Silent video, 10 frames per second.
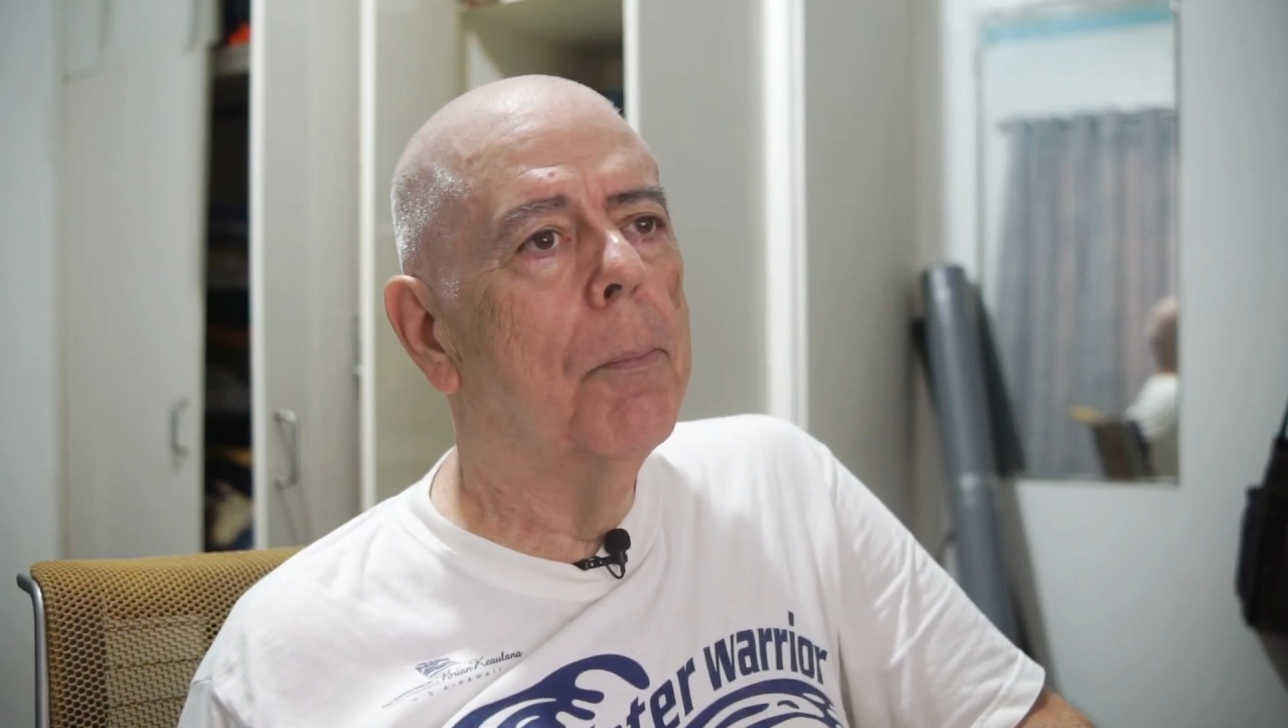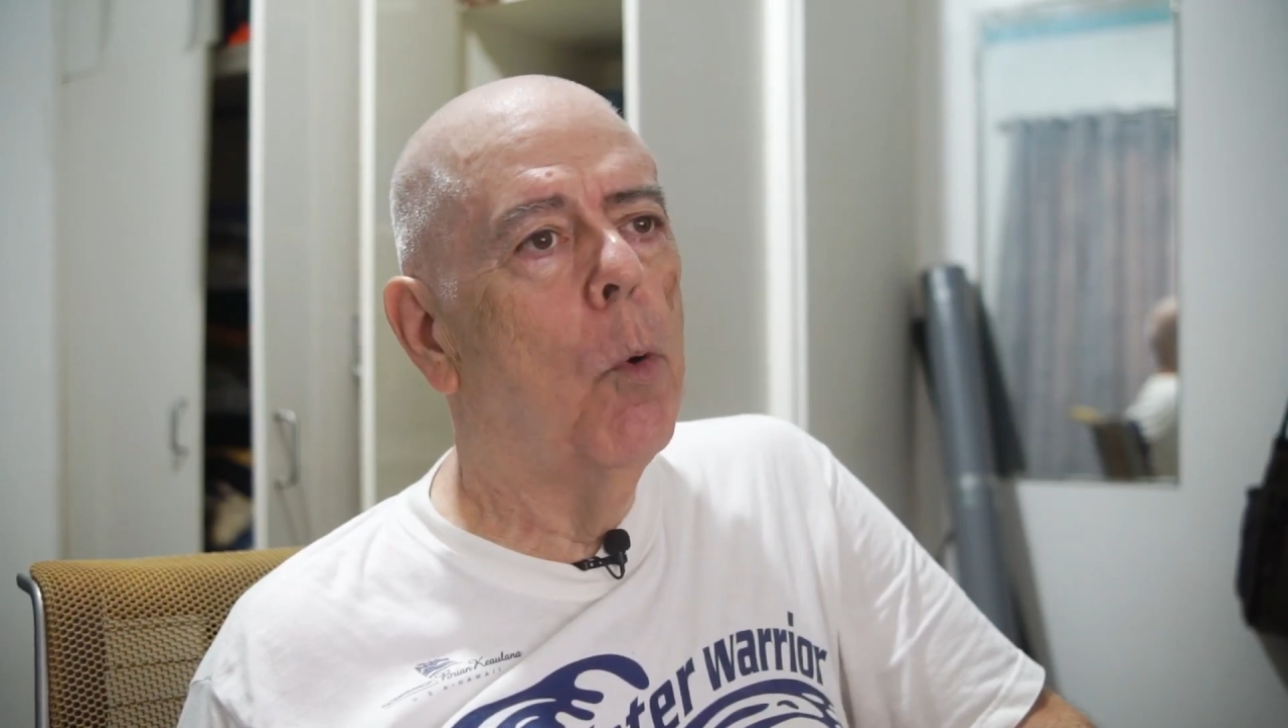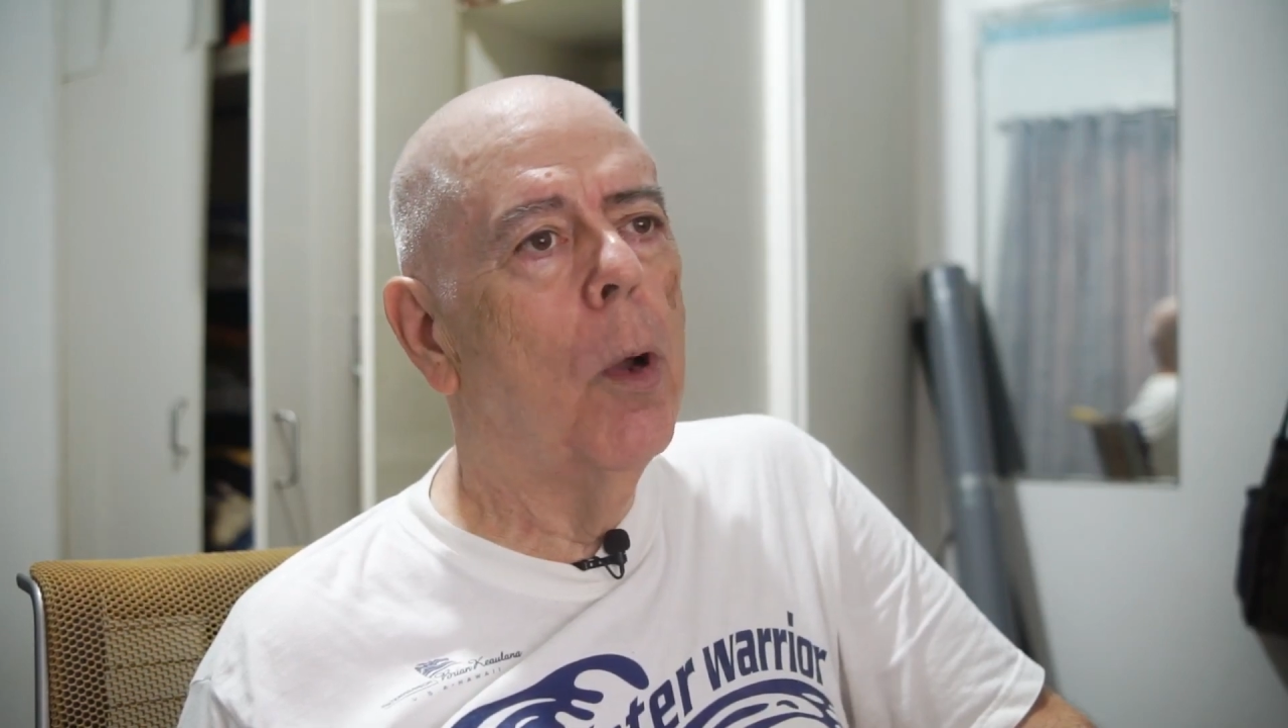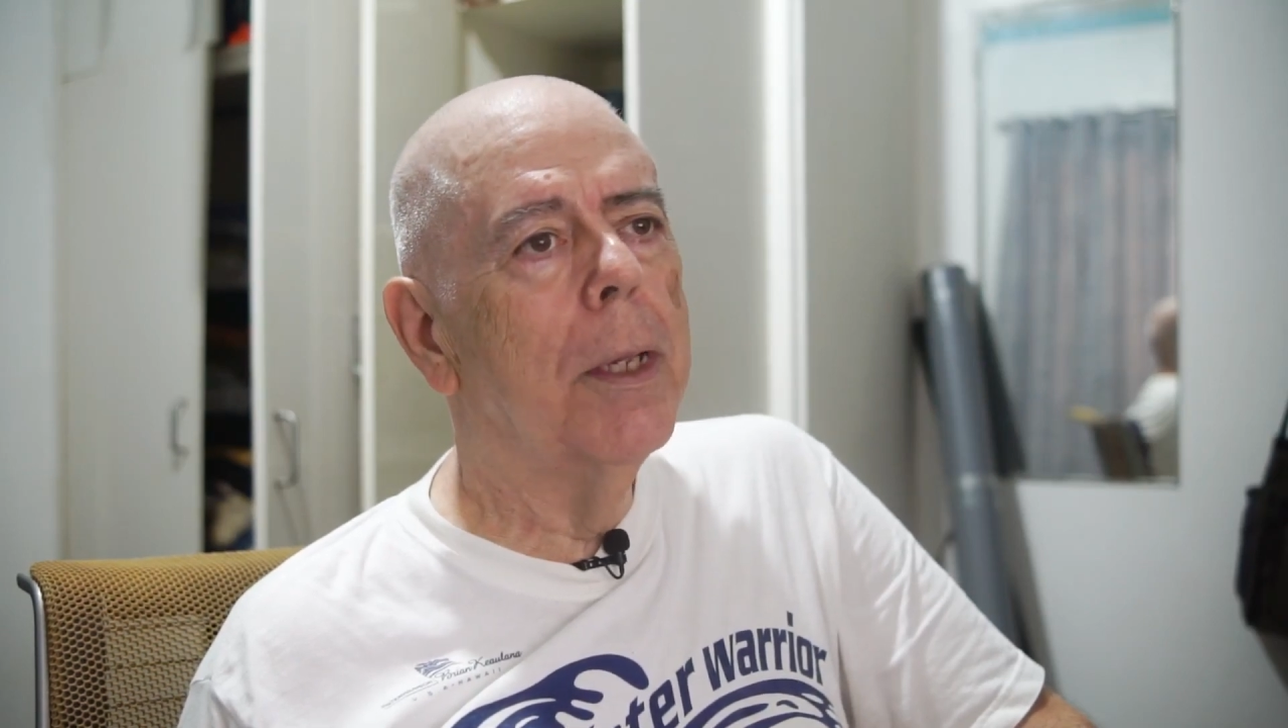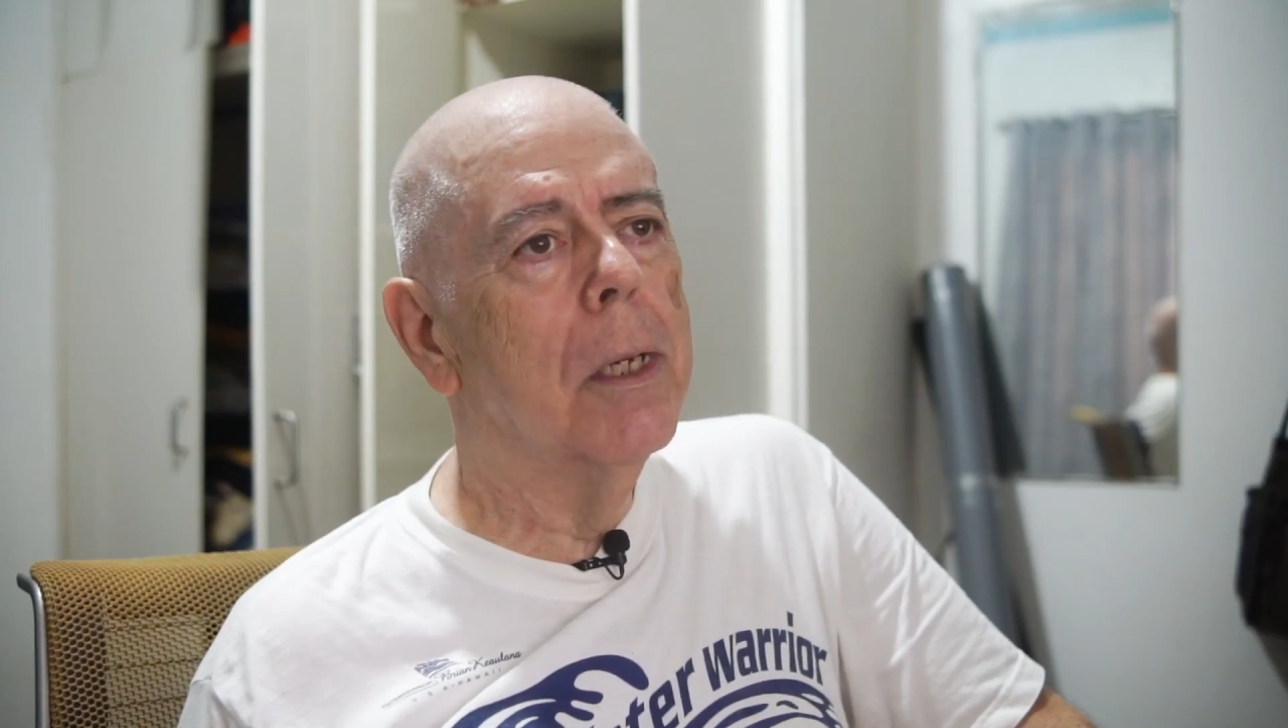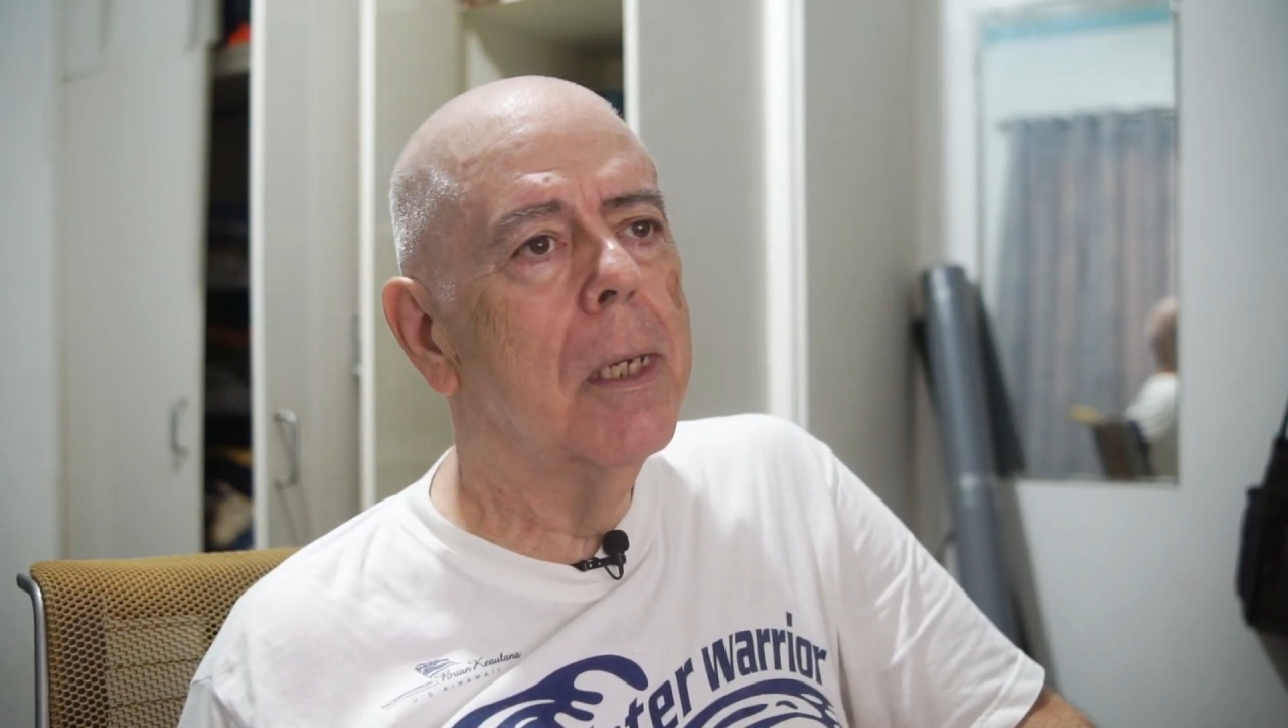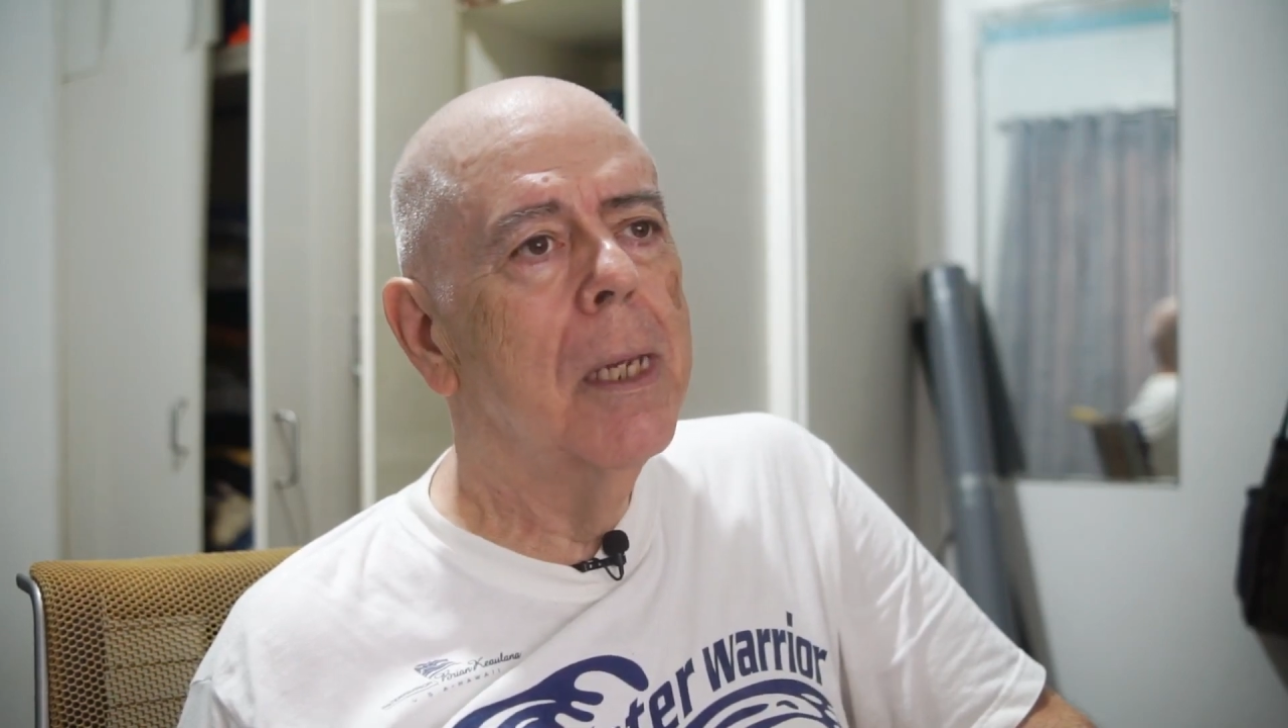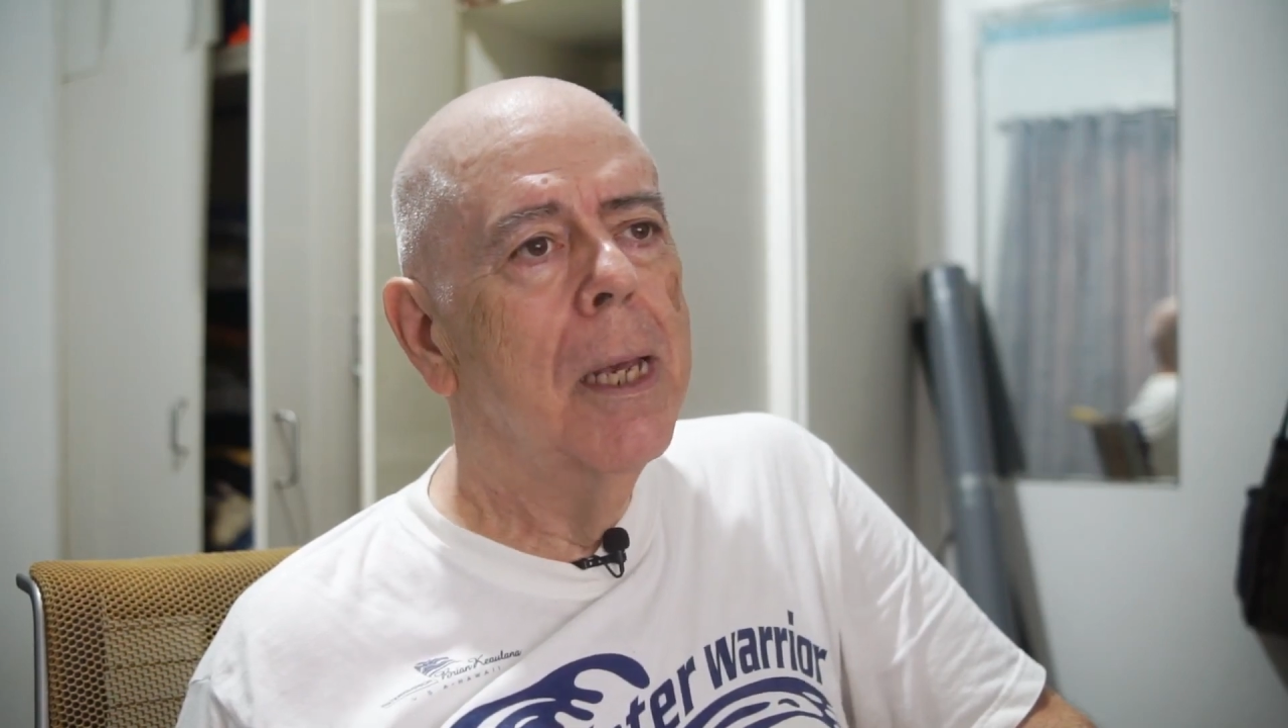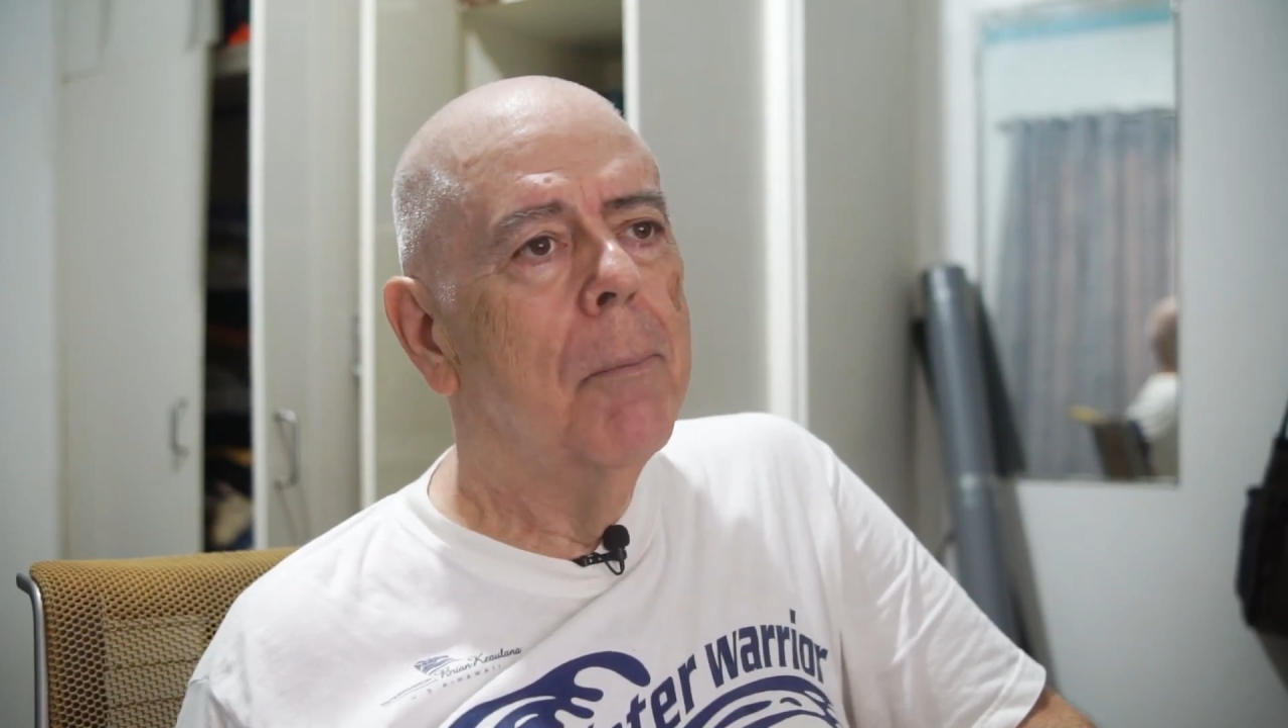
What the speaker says: Boyas